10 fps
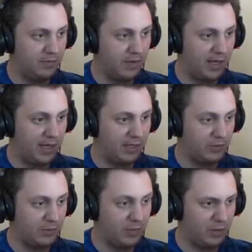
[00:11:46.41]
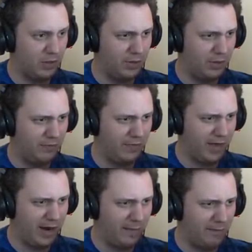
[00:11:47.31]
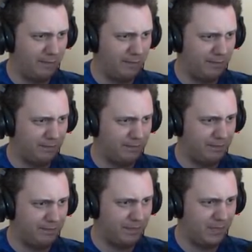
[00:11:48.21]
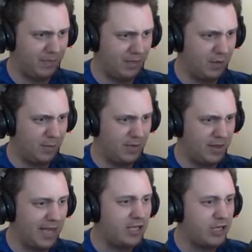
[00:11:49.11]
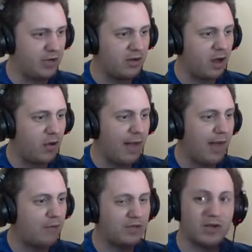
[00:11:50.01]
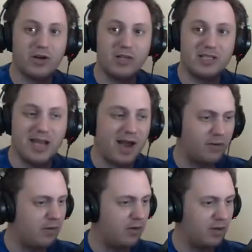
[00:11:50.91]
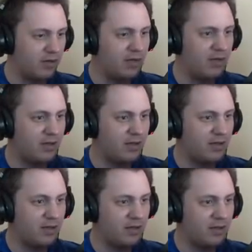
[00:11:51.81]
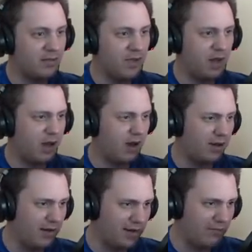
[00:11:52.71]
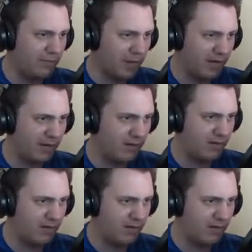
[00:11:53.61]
I guess we're going over there. I'm in the kitchen. Oh, that, that was a good sound. Uh, I didn't repeat it.